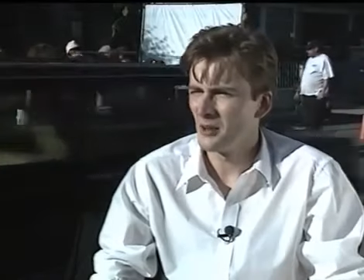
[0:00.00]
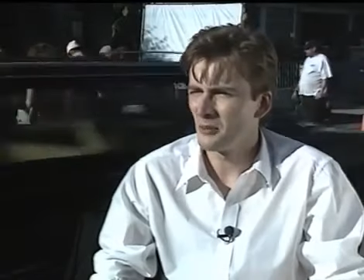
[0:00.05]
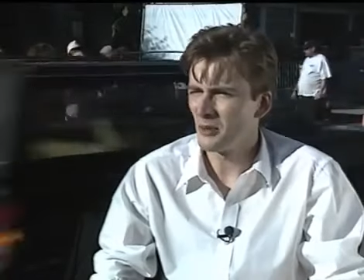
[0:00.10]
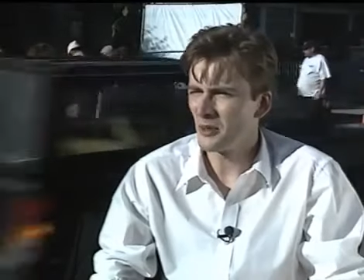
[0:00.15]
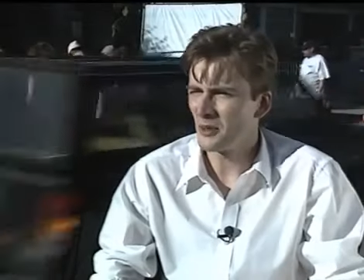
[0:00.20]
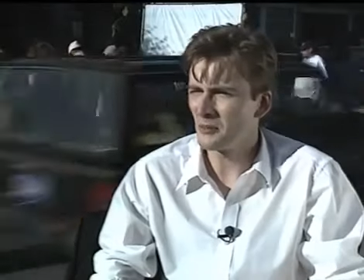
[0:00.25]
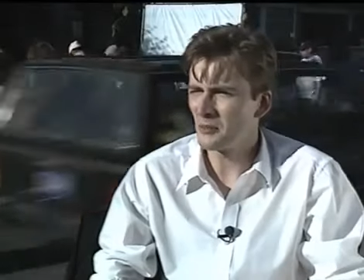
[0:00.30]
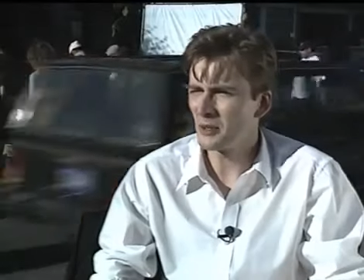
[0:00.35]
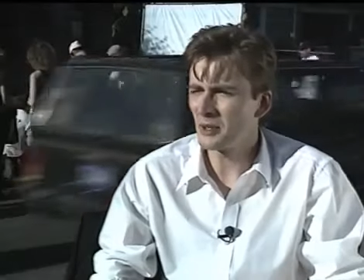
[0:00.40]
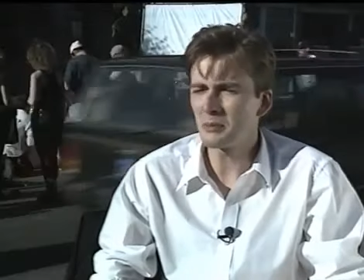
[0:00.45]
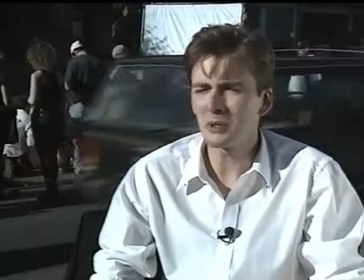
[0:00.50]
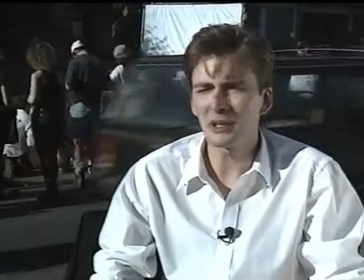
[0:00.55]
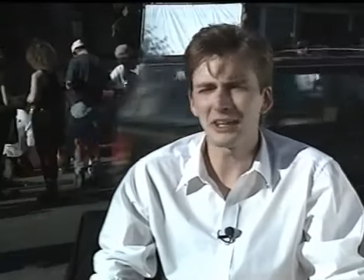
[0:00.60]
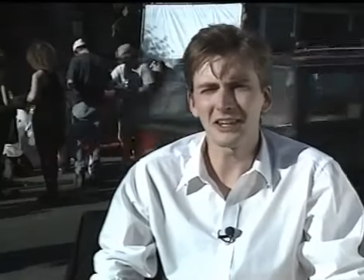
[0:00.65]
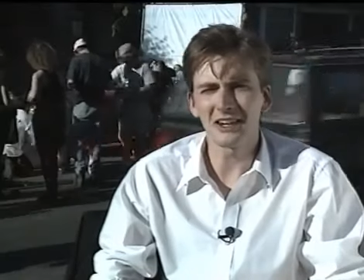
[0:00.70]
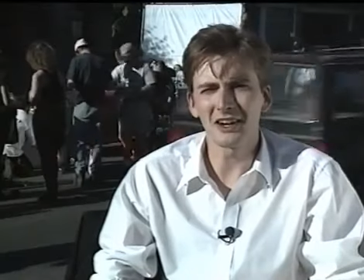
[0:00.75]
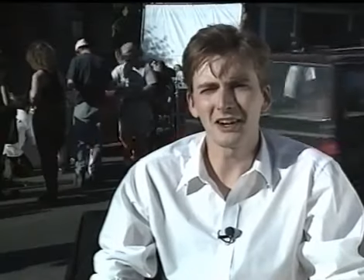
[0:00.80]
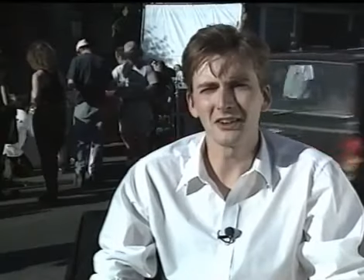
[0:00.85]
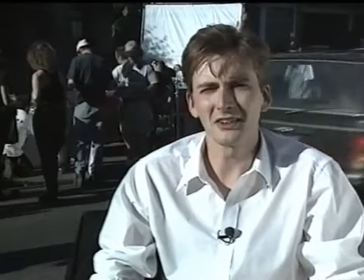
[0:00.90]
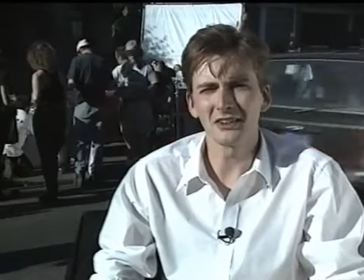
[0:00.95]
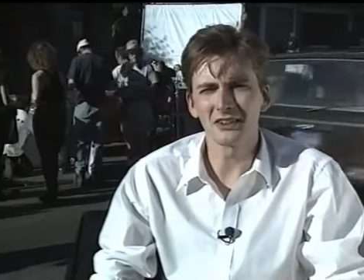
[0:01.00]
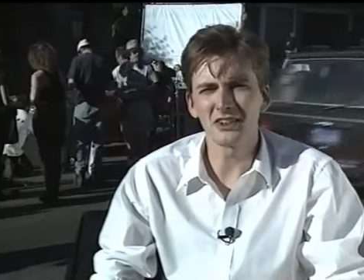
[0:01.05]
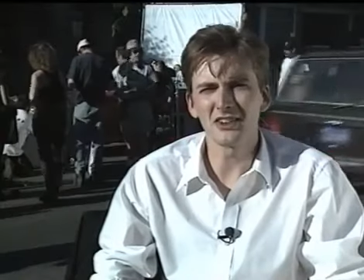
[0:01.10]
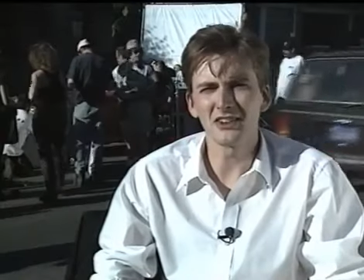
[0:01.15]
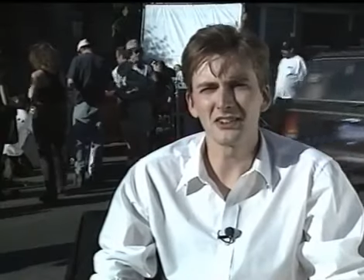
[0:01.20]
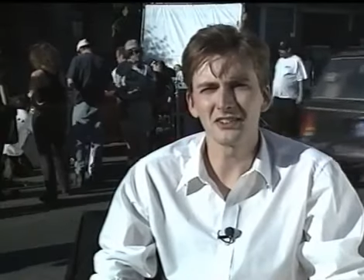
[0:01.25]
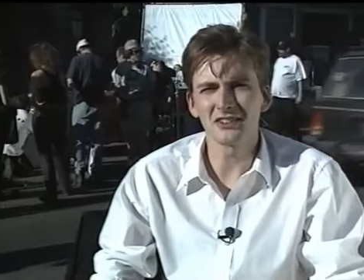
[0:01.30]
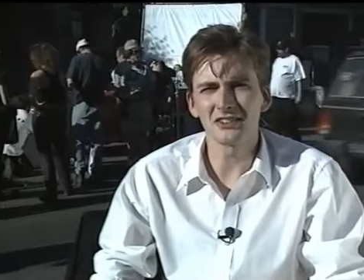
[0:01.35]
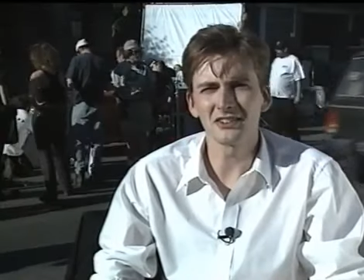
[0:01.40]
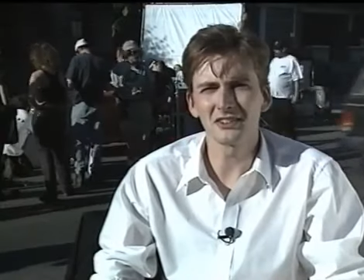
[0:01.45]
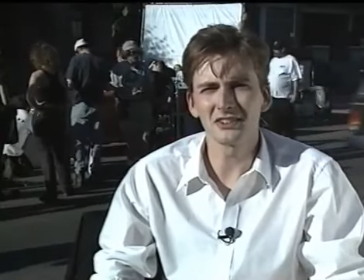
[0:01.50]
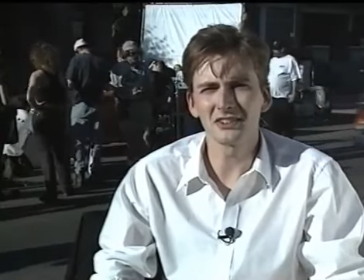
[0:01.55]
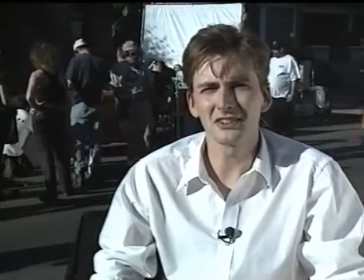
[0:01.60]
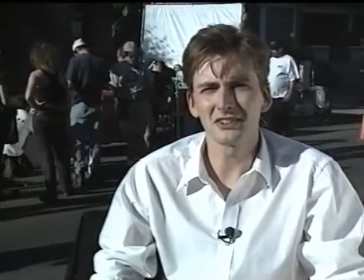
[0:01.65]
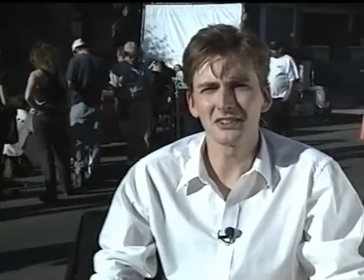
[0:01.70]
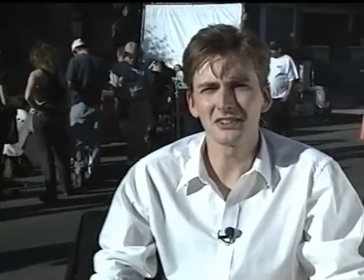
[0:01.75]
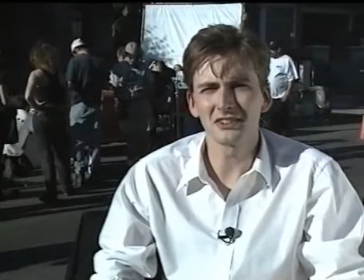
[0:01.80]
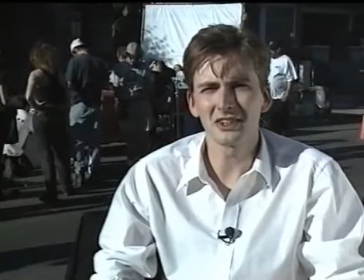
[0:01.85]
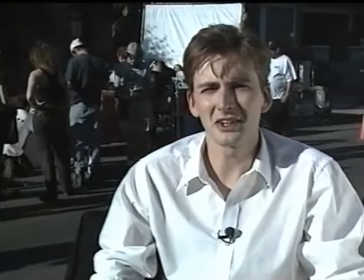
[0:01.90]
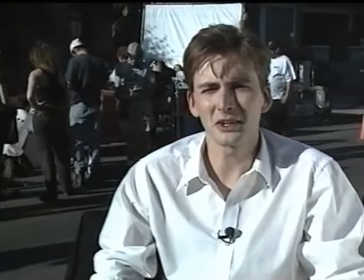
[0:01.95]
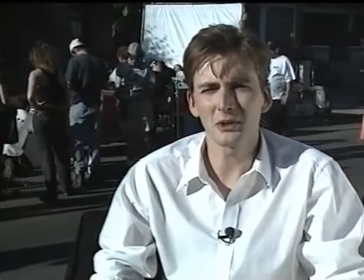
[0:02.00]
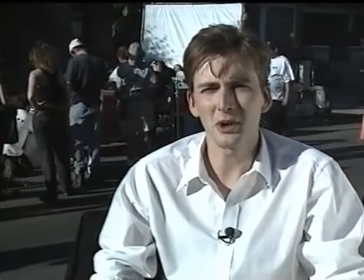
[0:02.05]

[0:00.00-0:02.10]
But the people in it they're